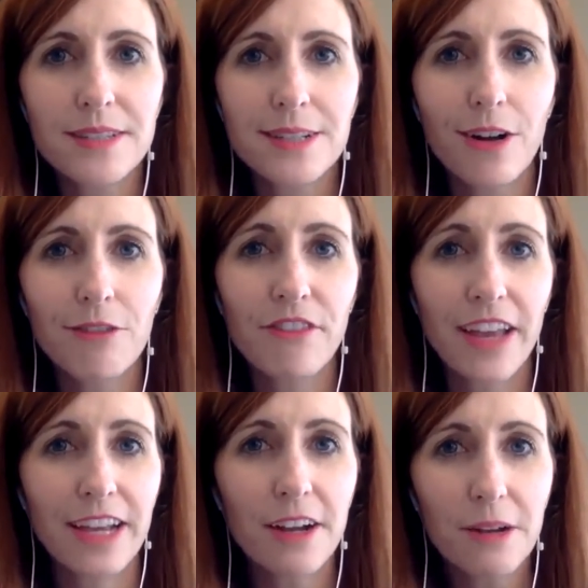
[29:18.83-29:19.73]
It's called
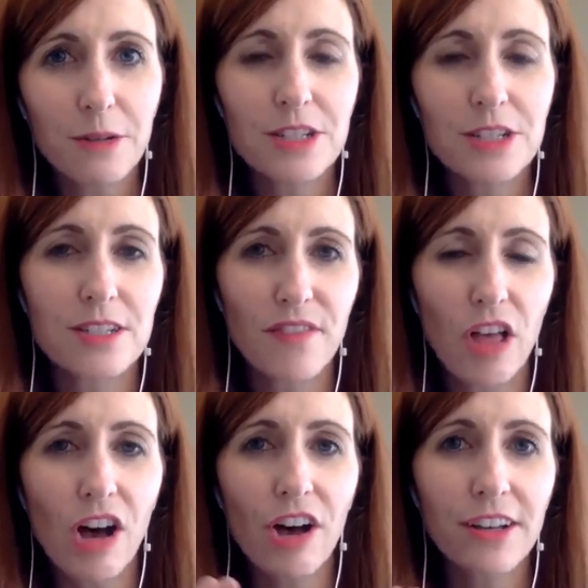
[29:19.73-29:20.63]
VEDA, which is
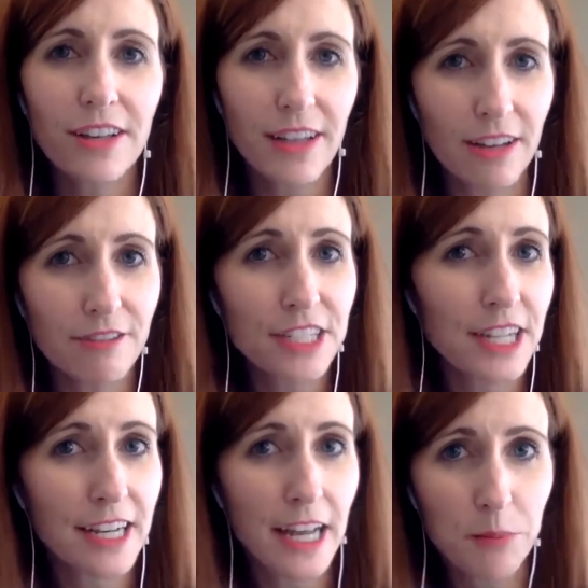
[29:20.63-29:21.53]
vlog every
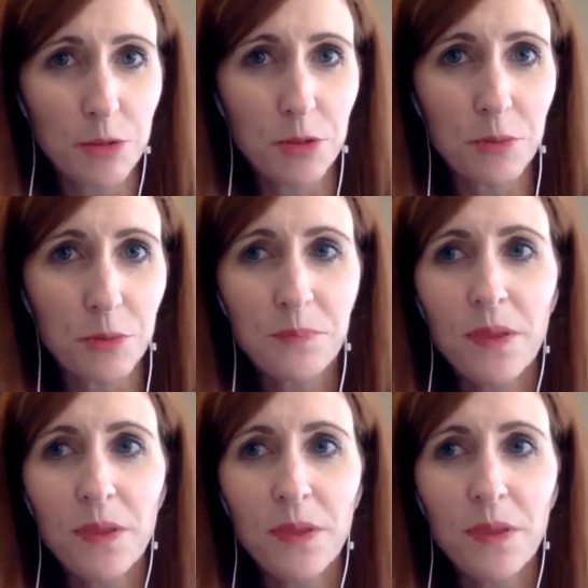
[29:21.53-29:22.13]
day in April.